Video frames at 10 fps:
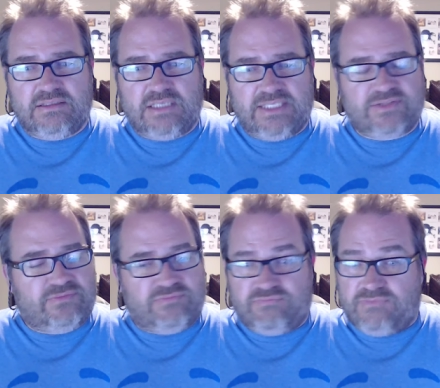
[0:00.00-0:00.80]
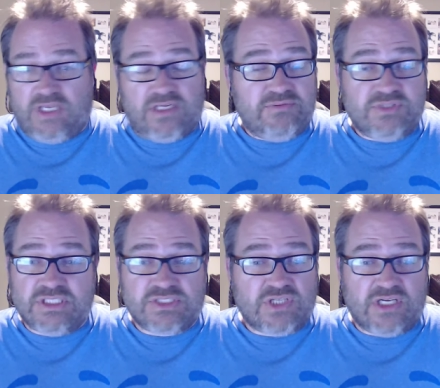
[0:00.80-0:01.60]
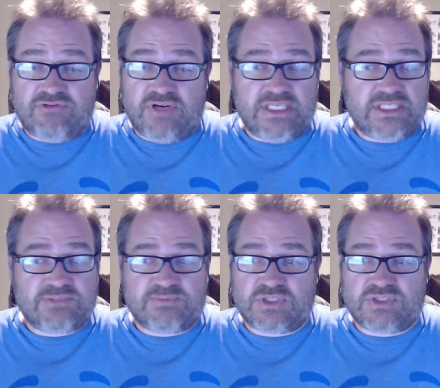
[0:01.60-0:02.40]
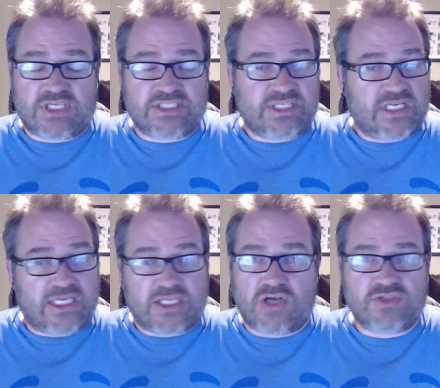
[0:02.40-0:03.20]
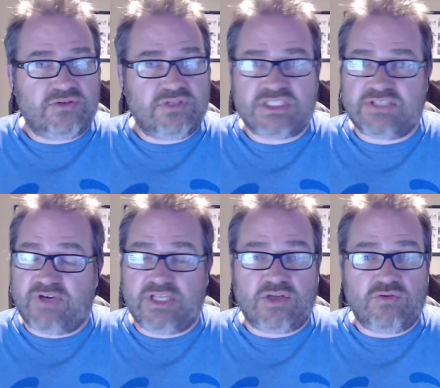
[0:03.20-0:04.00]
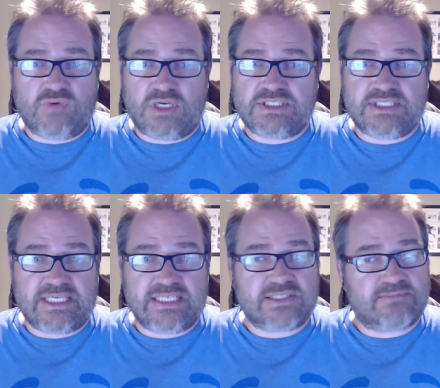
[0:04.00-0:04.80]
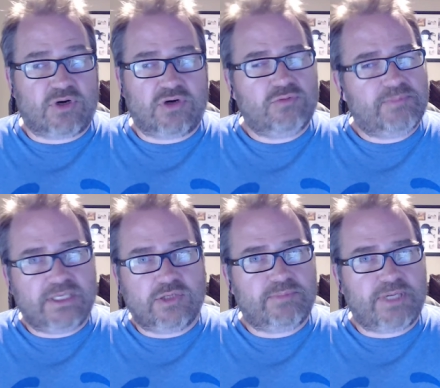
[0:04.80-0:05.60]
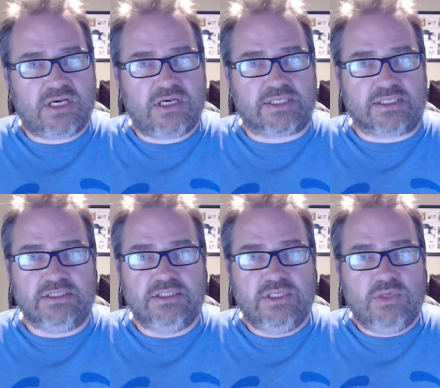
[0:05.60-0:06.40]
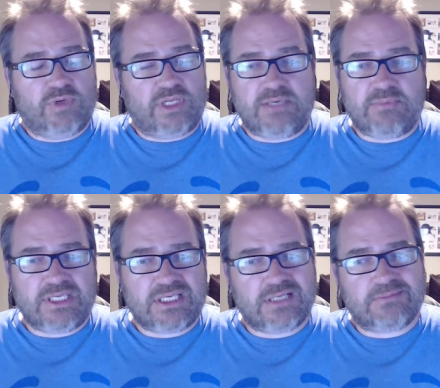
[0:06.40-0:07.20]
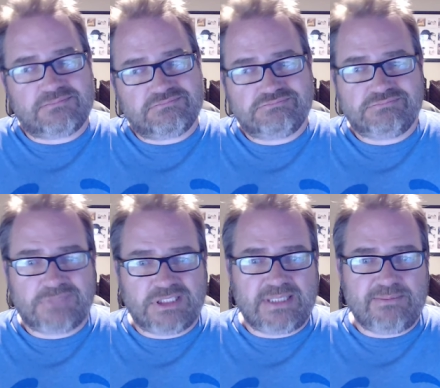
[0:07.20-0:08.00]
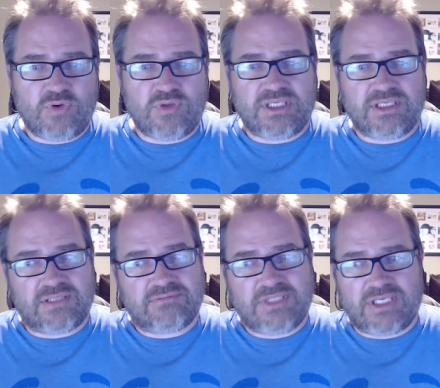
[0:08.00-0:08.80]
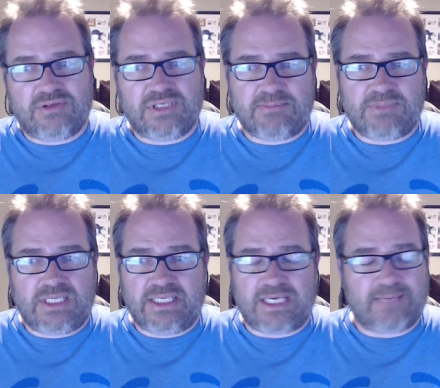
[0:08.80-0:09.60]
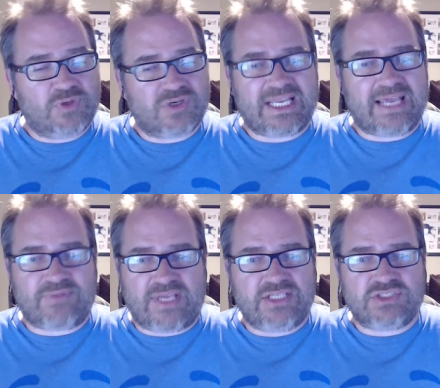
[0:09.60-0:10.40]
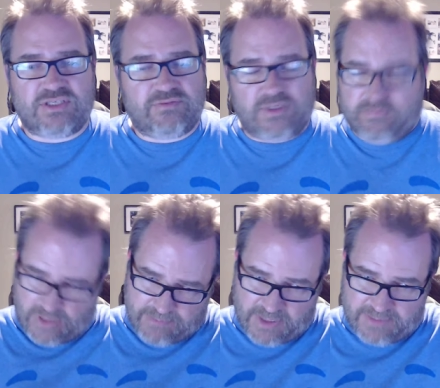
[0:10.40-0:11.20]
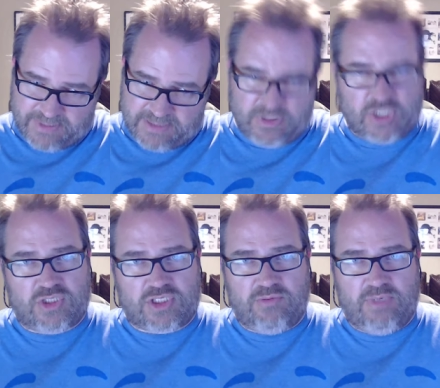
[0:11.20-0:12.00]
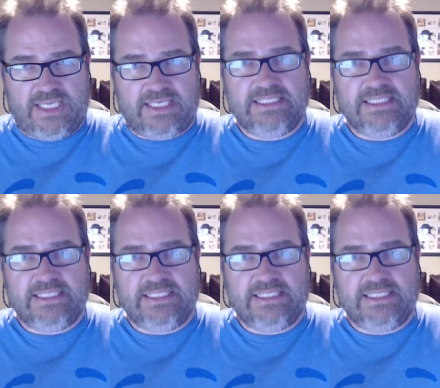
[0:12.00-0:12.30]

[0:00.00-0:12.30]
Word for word: I the only reason I started writing is because I said I can't do this. If I don't write today, tomorrow will be a little bit harder. When I wake up, Monday morning at, you know, and I'm like, I'm not going to have that energy of, right, right, bye, babe, I've got to go right.